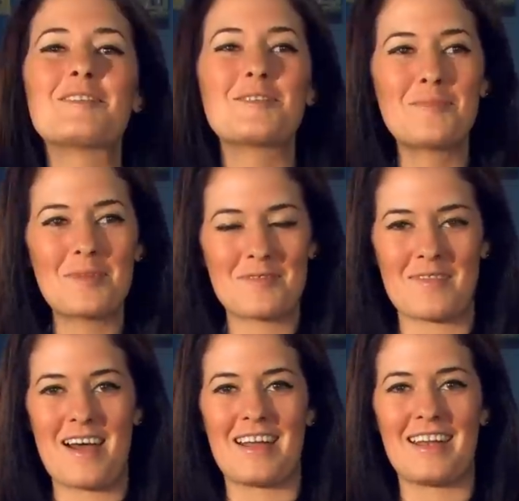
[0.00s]
Super
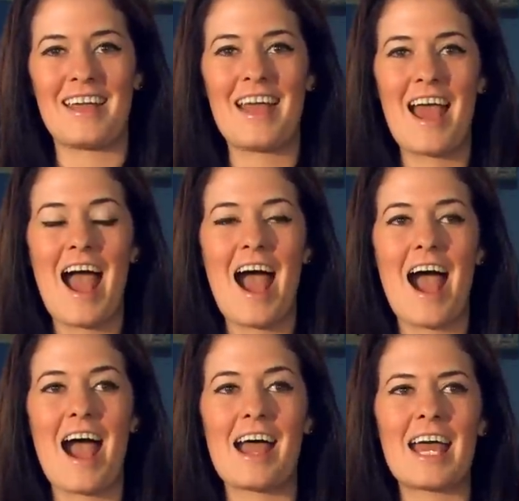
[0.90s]
fun.
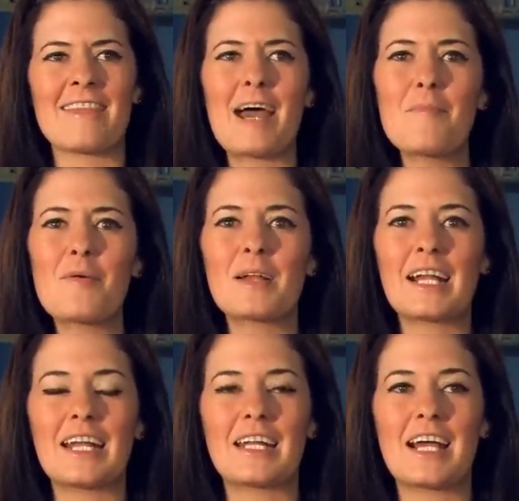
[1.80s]
Uh, at that point,
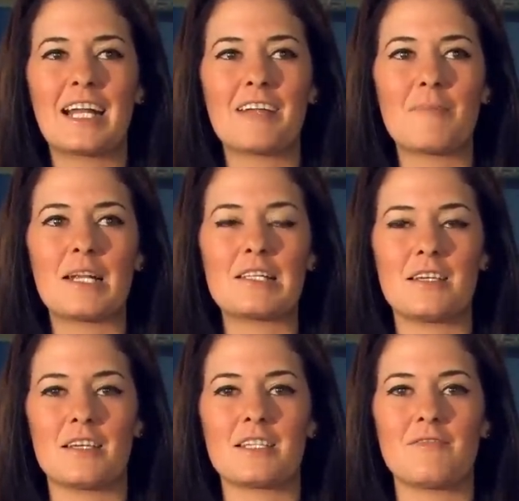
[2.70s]
I kind of been at
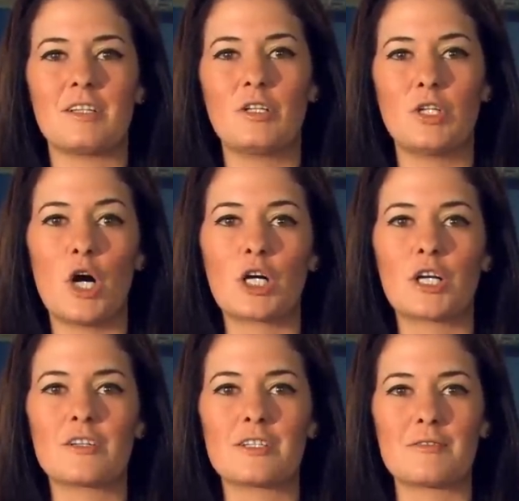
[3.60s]
TSTV a little
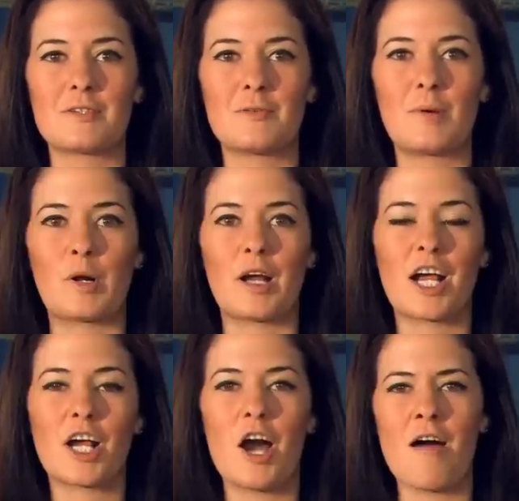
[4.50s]
longer, so I was a little more
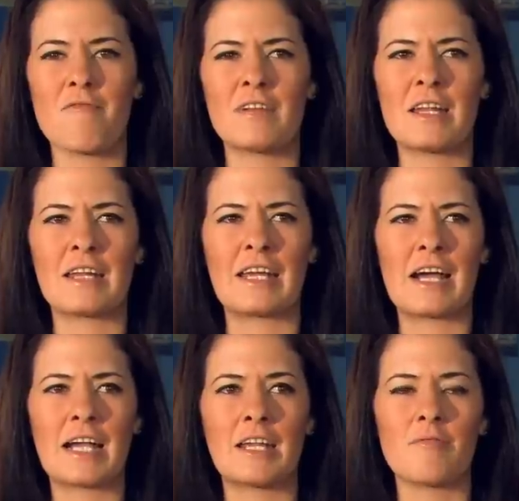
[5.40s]
confident, and I
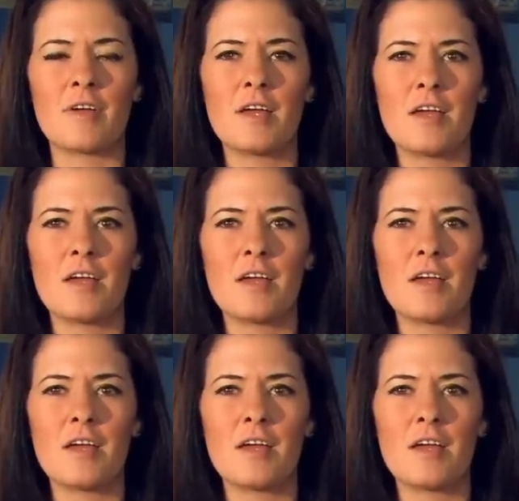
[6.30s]
kind of